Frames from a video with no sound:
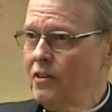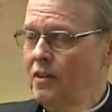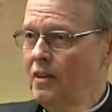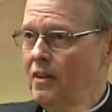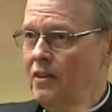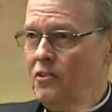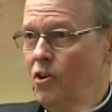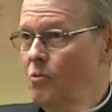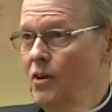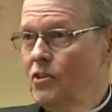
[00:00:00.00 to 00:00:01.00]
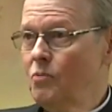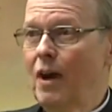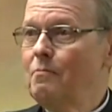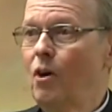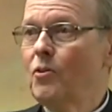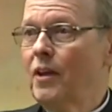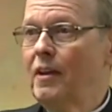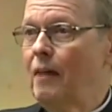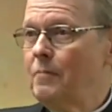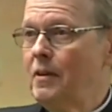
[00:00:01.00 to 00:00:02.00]
And there's no reason why both
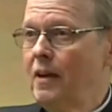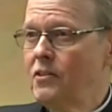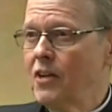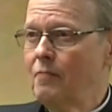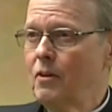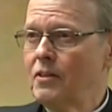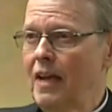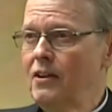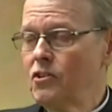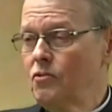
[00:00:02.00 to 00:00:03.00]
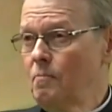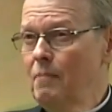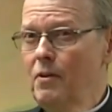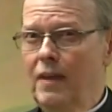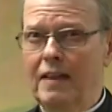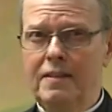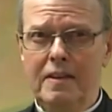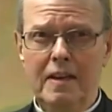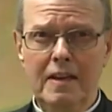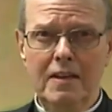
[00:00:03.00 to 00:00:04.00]
cannot be done simultaneously. Remember that
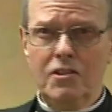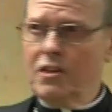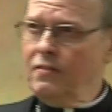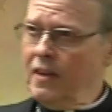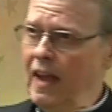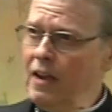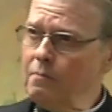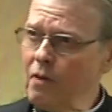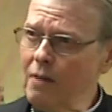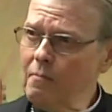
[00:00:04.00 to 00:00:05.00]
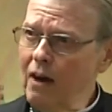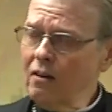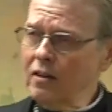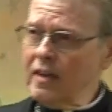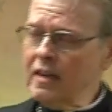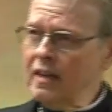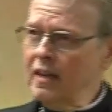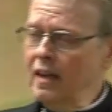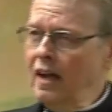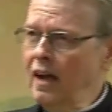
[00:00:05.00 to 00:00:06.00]
the CVA primarily
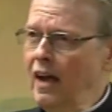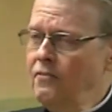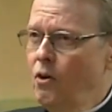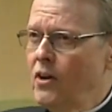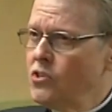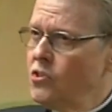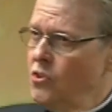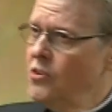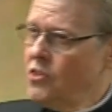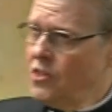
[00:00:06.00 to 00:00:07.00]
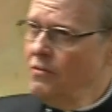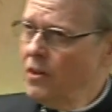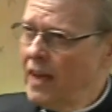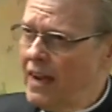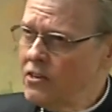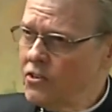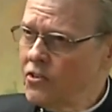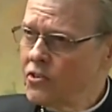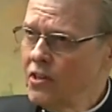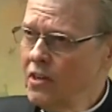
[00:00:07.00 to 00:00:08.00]
uh, focuses on civil
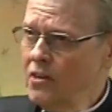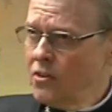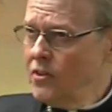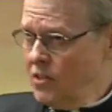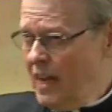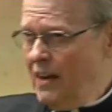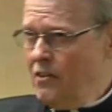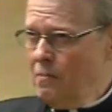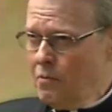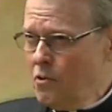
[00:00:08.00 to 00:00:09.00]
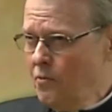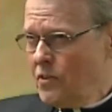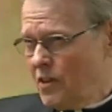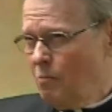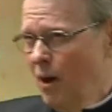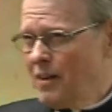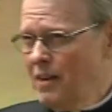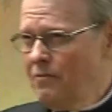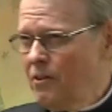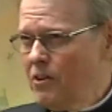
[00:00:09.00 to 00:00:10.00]
cases, so the standard of proof is
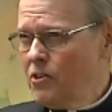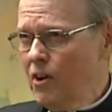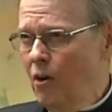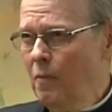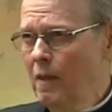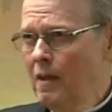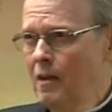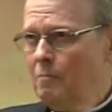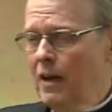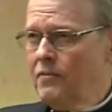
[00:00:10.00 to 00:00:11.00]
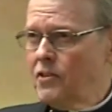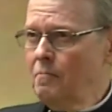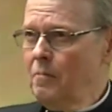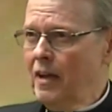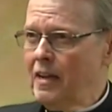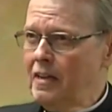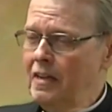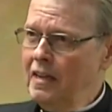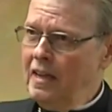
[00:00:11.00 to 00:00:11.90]
somewhat different, you know. But if somebody